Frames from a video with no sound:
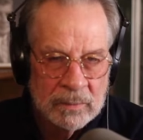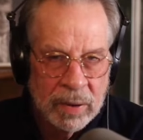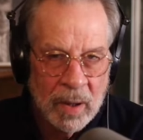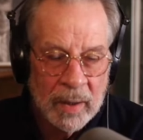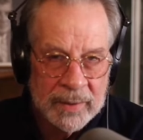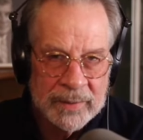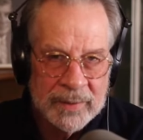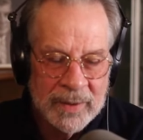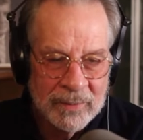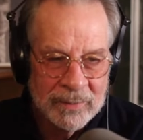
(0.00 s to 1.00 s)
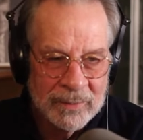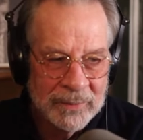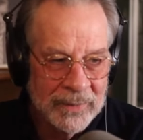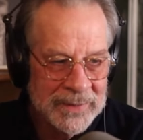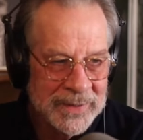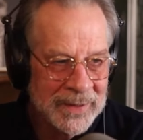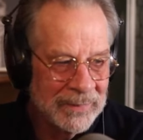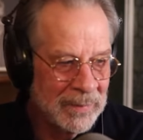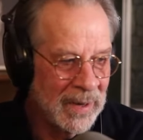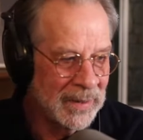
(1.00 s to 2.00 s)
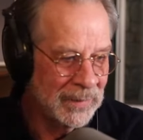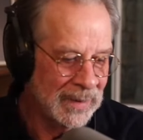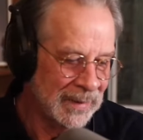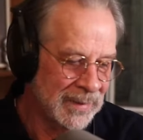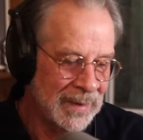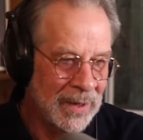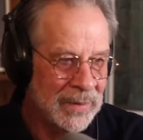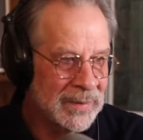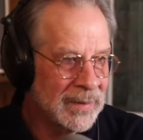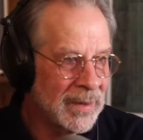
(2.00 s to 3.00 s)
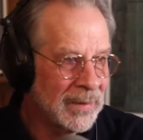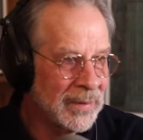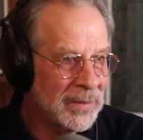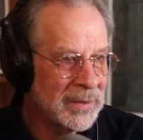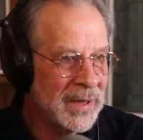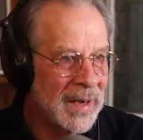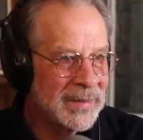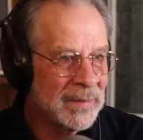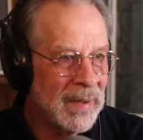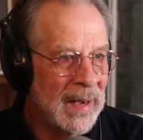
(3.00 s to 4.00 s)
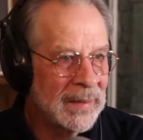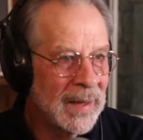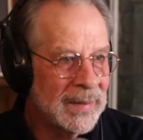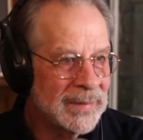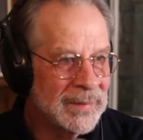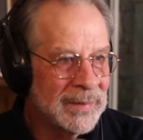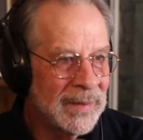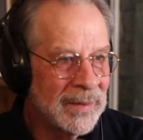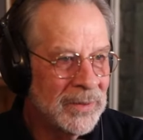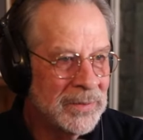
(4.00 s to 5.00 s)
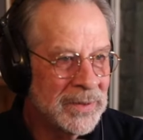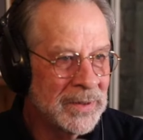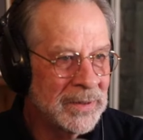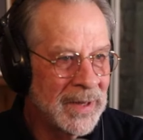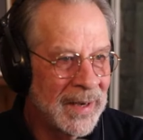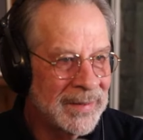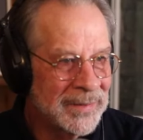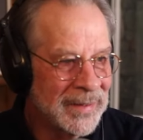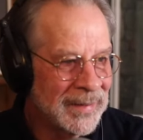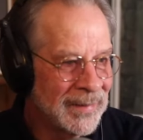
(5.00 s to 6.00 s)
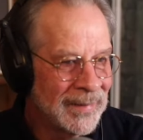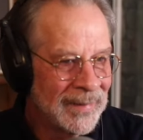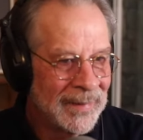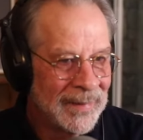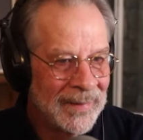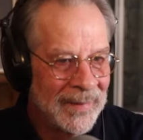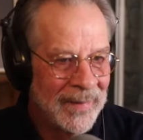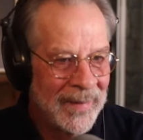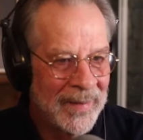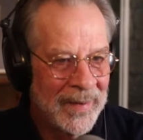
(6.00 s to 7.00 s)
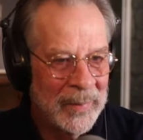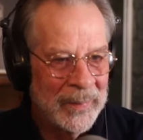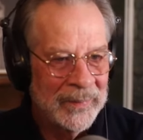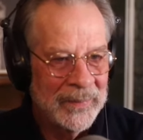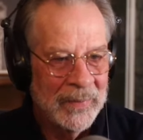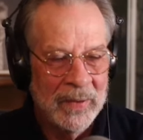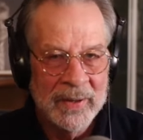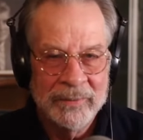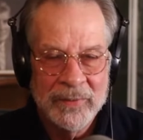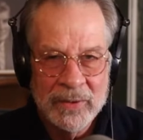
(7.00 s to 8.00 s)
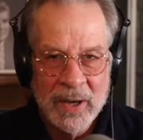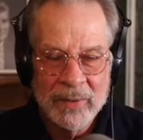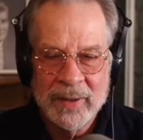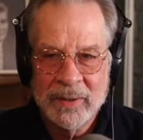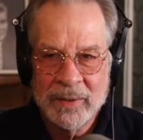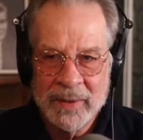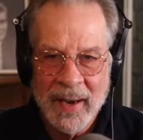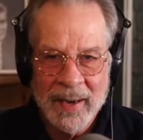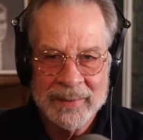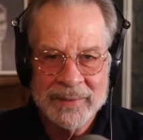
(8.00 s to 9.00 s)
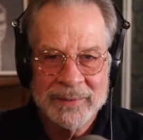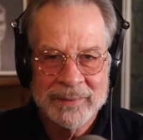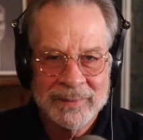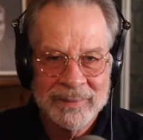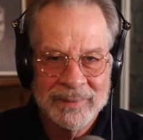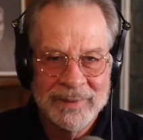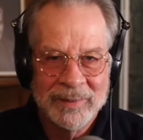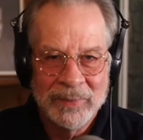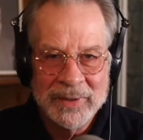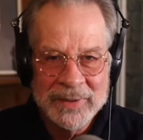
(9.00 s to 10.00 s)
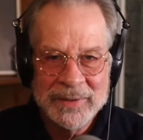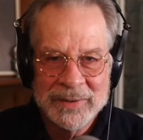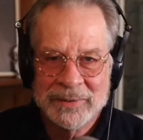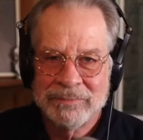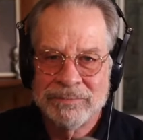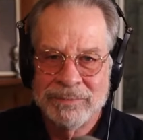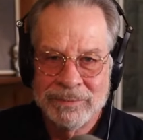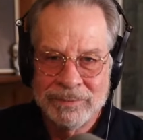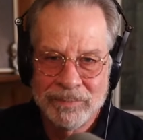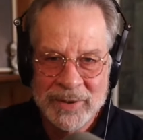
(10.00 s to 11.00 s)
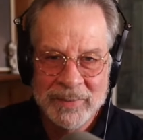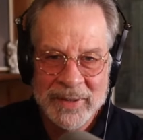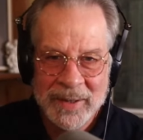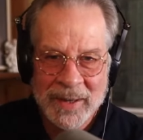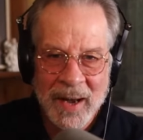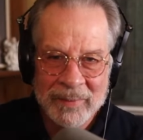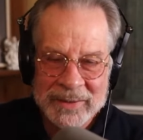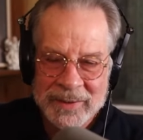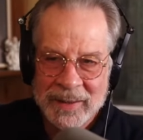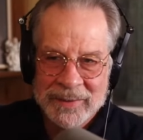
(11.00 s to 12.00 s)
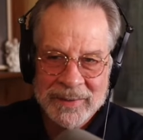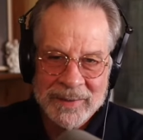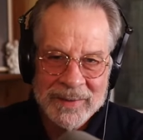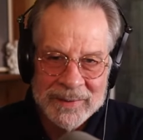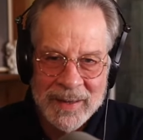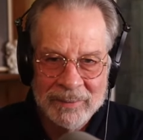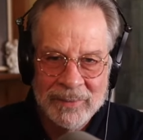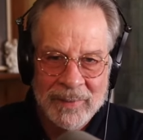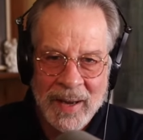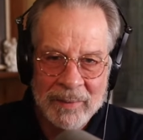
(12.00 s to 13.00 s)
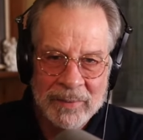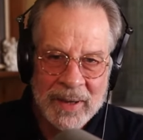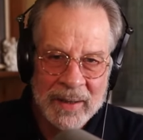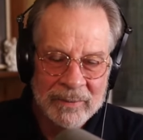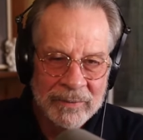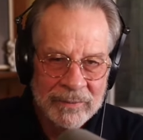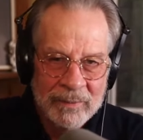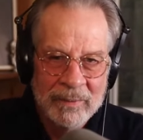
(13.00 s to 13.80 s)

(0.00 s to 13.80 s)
parties? The first thing everybody would like to know is, are there good guys and bad guys, and who's the good guys, right? Well, if you know any good guys, please put them in the comment section, because I'm kind of